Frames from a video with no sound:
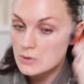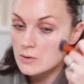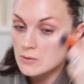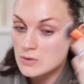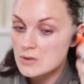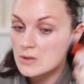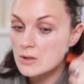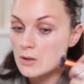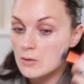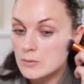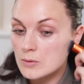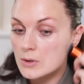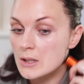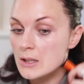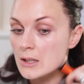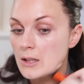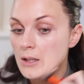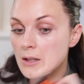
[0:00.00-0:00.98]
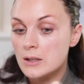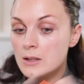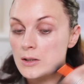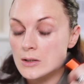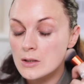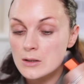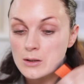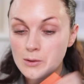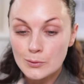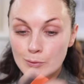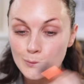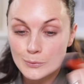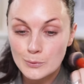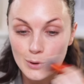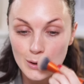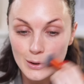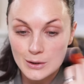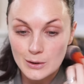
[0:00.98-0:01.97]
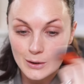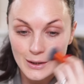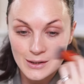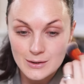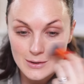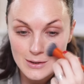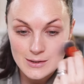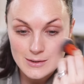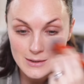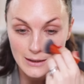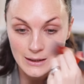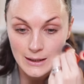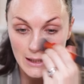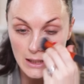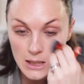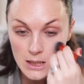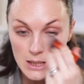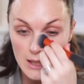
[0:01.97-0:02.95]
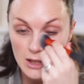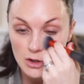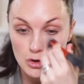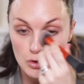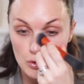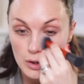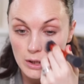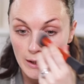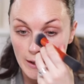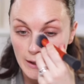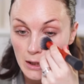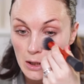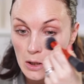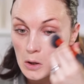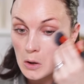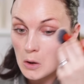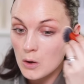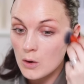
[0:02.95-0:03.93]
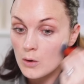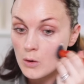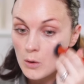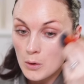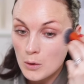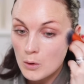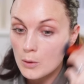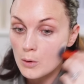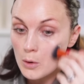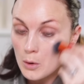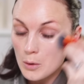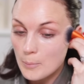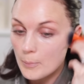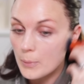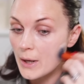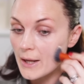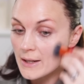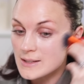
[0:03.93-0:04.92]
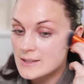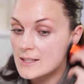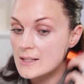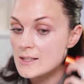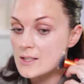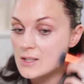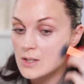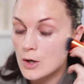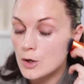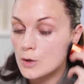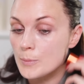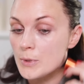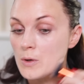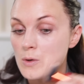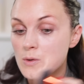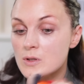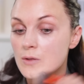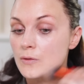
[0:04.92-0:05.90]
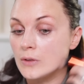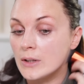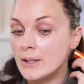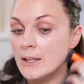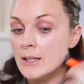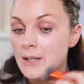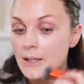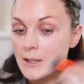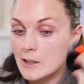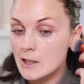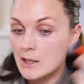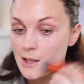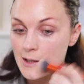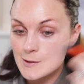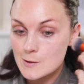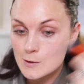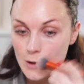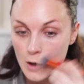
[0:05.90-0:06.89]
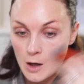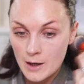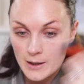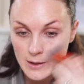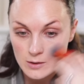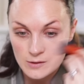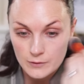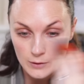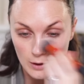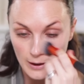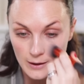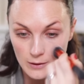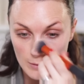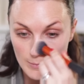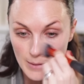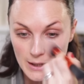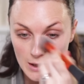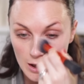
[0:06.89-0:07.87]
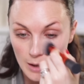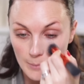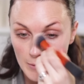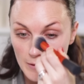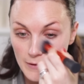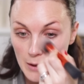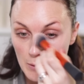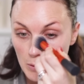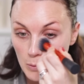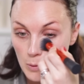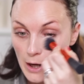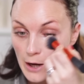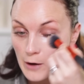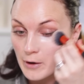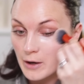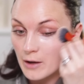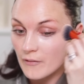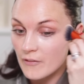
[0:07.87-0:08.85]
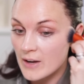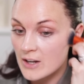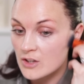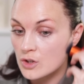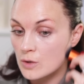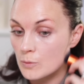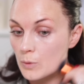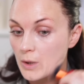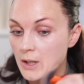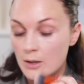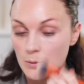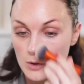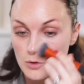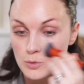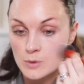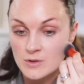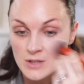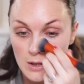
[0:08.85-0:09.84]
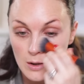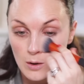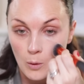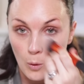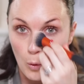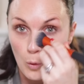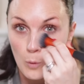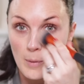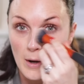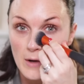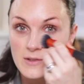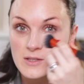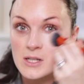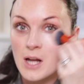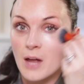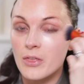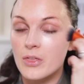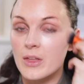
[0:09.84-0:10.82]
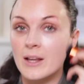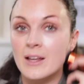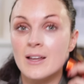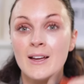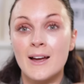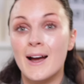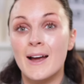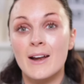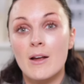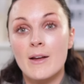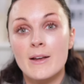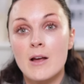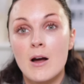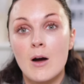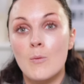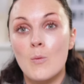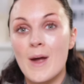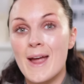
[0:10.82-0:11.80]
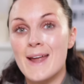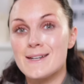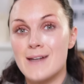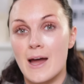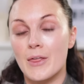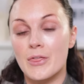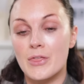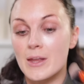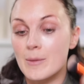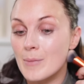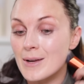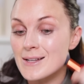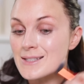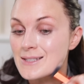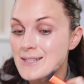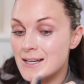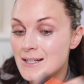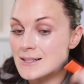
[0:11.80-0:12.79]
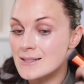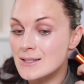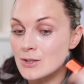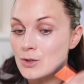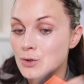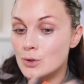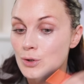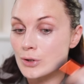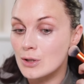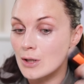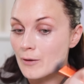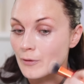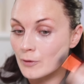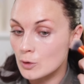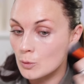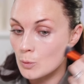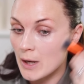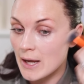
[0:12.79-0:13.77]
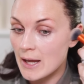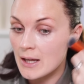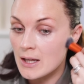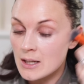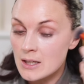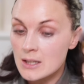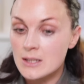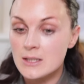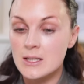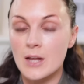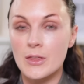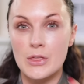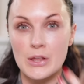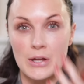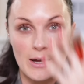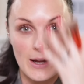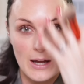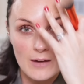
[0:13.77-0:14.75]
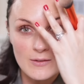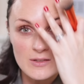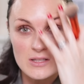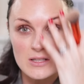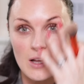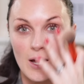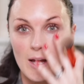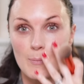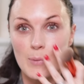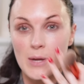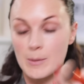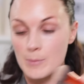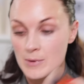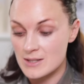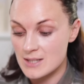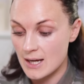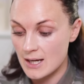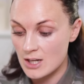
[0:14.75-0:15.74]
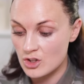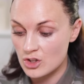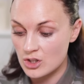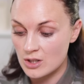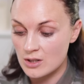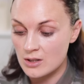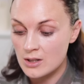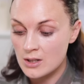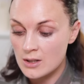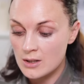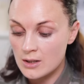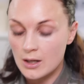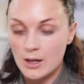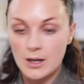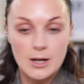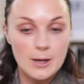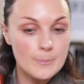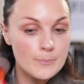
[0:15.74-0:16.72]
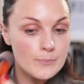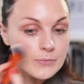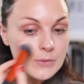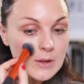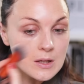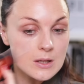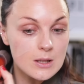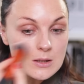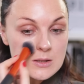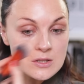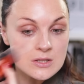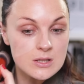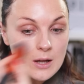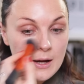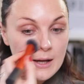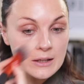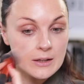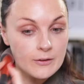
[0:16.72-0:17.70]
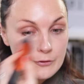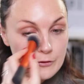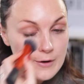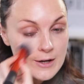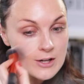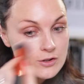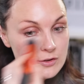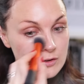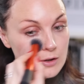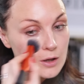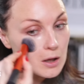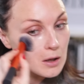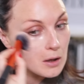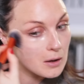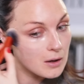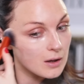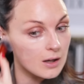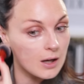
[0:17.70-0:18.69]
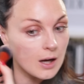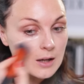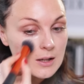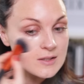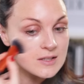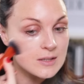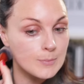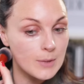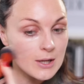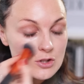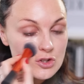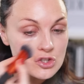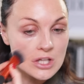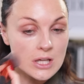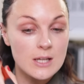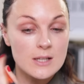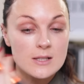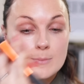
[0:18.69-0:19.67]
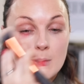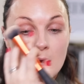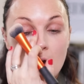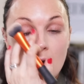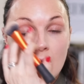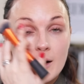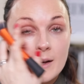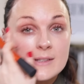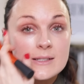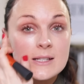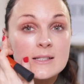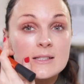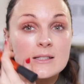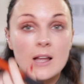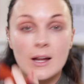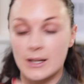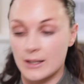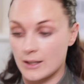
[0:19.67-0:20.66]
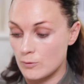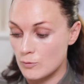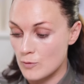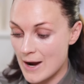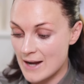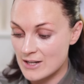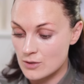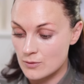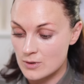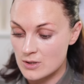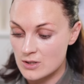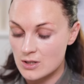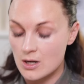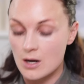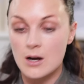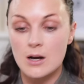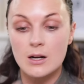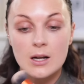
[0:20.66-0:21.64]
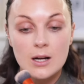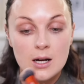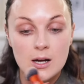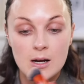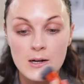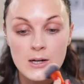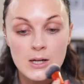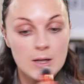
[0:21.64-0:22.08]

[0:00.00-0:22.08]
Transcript: I'm just going to really work that into the skin. It literally blends in so beautifully. It is kind of like the makeup that they were wearing at Fashion Week, which was almost nothing. And I can't wear nothing. My skin isn't good enough to wear nothing. I have slight pigmentation, slightly fresh colours in my cheeks. My eyes are slightly redder and darker.